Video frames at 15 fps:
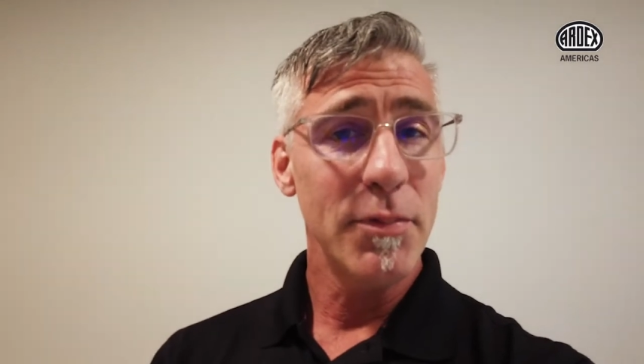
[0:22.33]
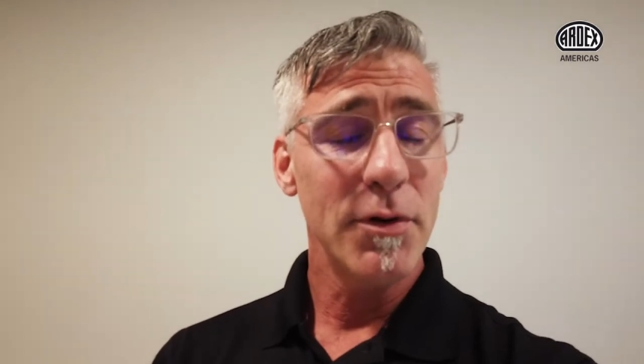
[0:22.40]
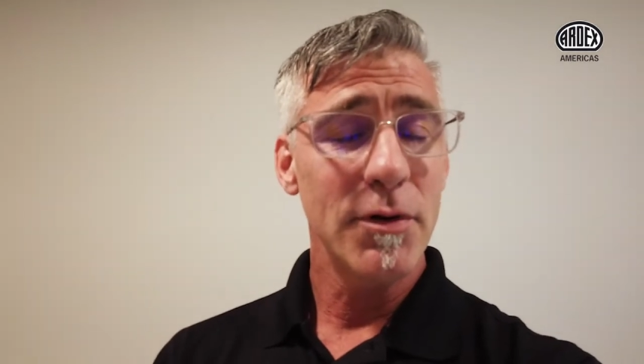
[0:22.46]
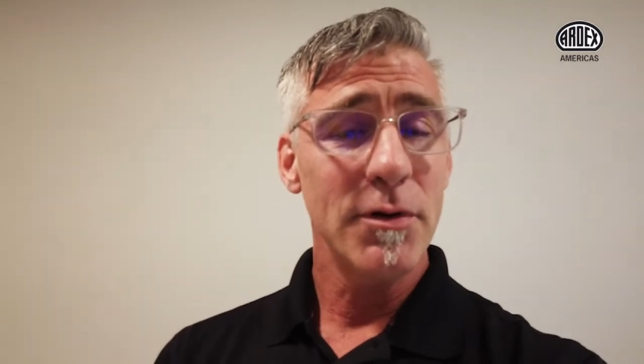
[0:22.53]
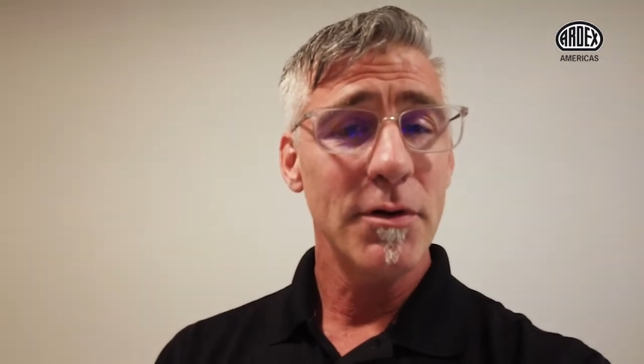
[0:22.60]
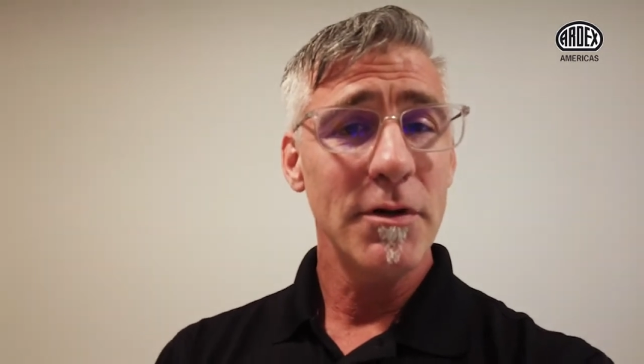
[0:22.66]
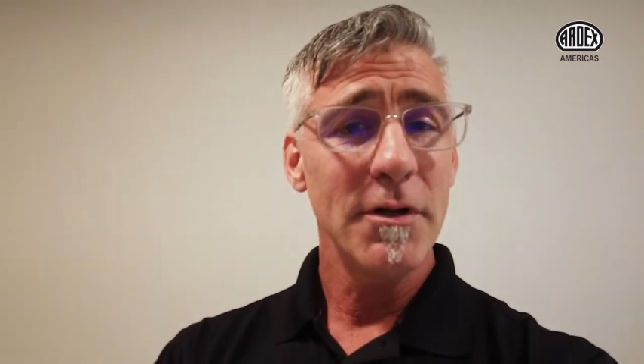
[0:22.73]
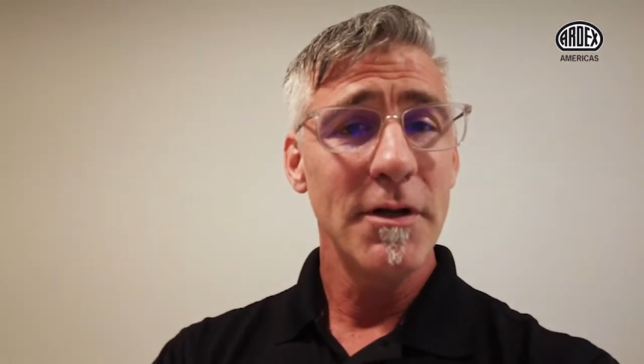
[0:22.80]

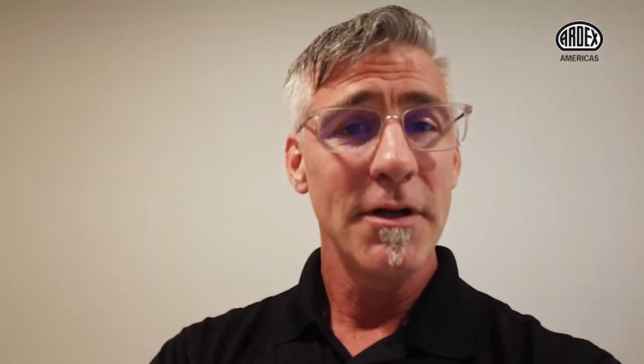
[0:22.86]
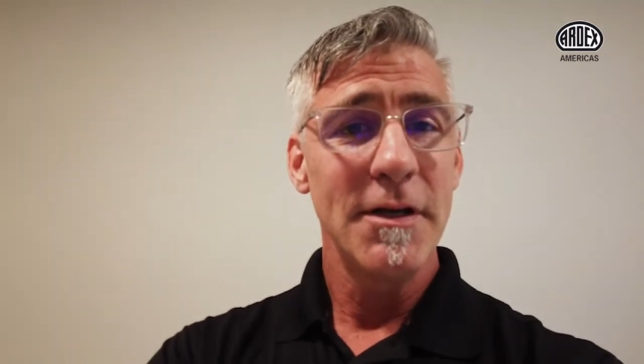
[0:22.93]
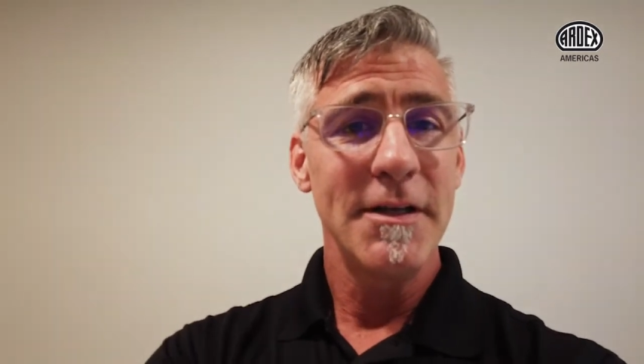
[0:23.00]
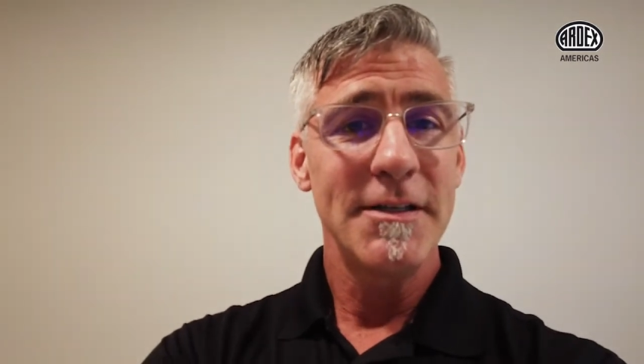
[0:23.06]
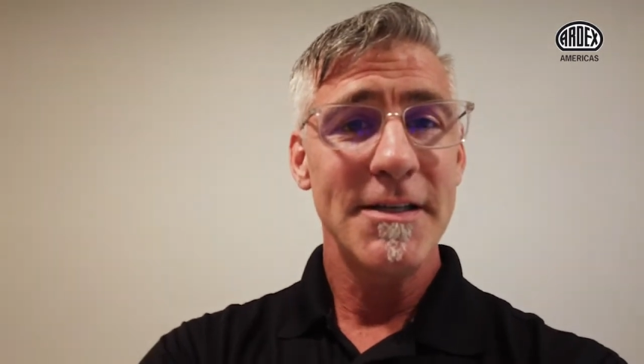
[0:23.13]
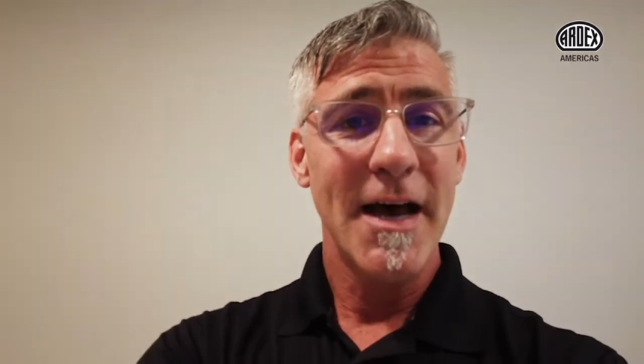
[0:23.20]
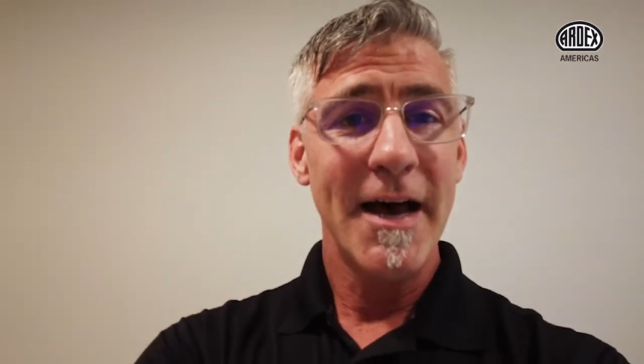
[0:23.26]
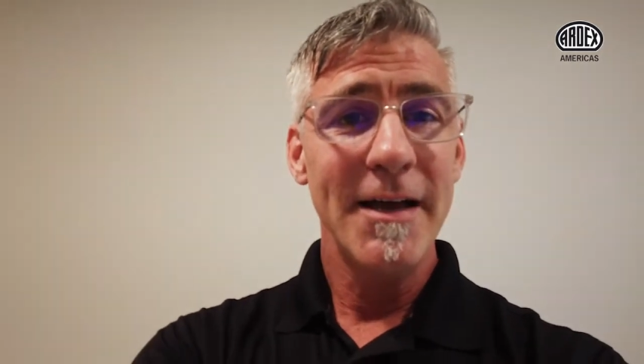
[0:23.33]
pearl
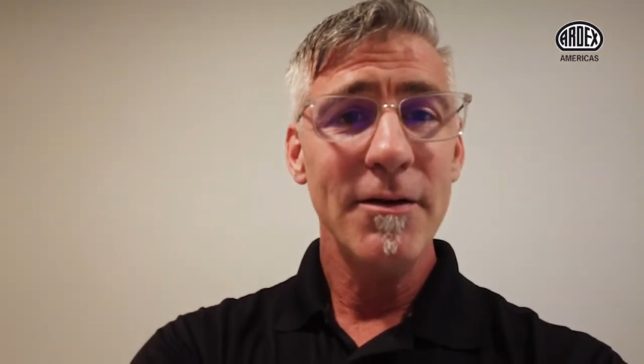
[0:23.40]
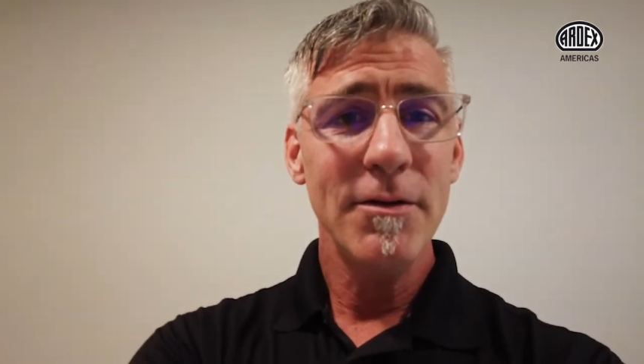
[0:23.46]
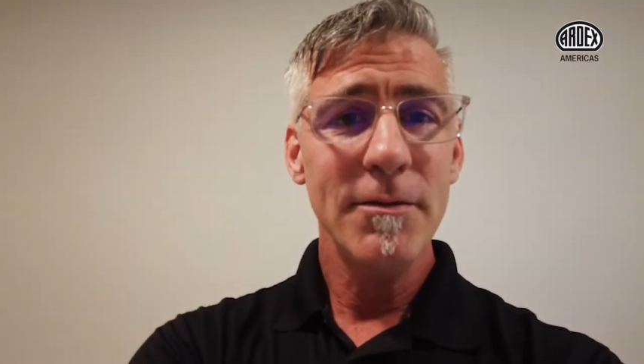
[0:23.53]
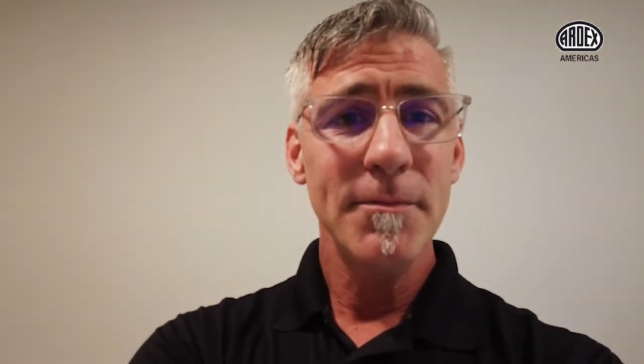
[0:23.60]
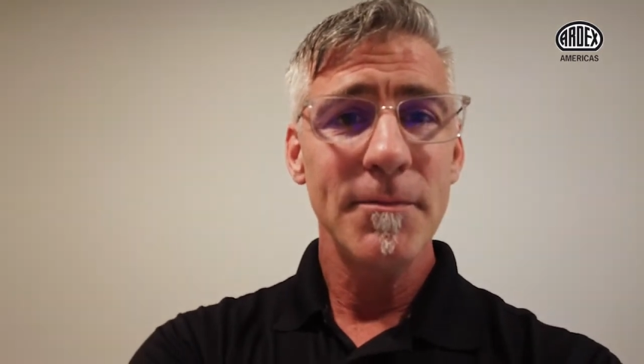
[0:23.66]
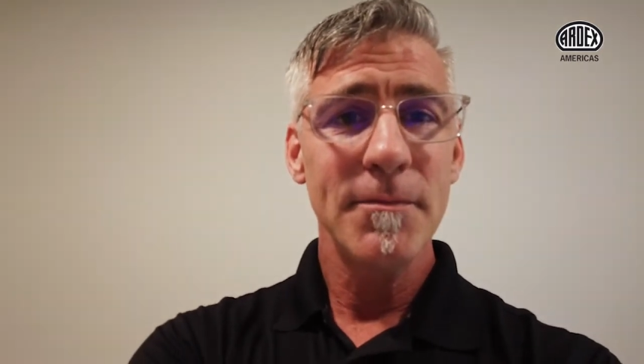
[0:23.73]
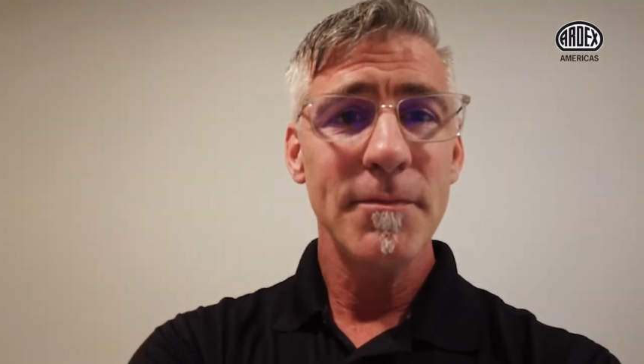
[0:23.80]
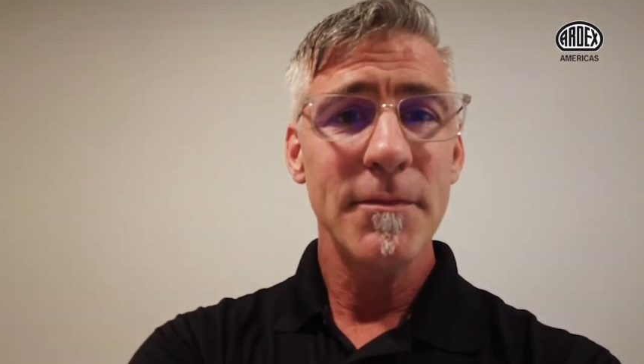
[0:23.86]
tile.